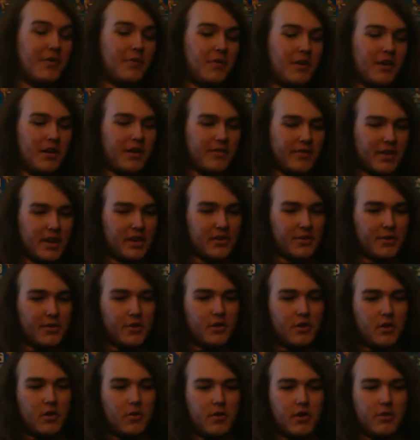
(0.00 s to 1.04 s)
Well, I've got
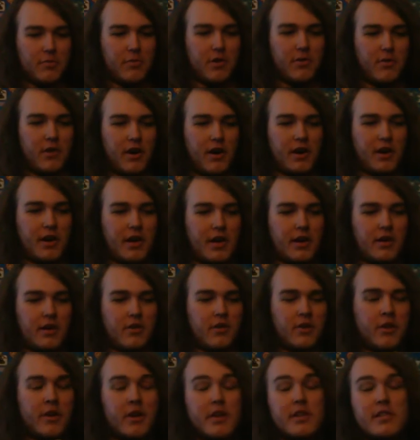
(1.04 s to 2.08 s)
Coco with me right
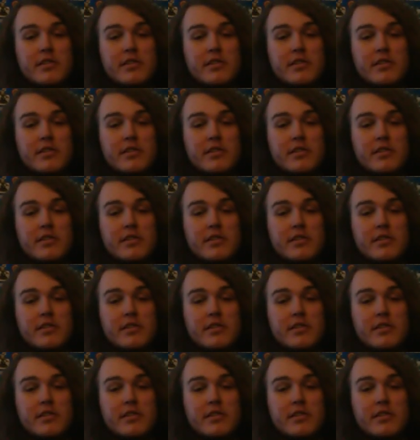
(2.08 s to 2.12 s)
now.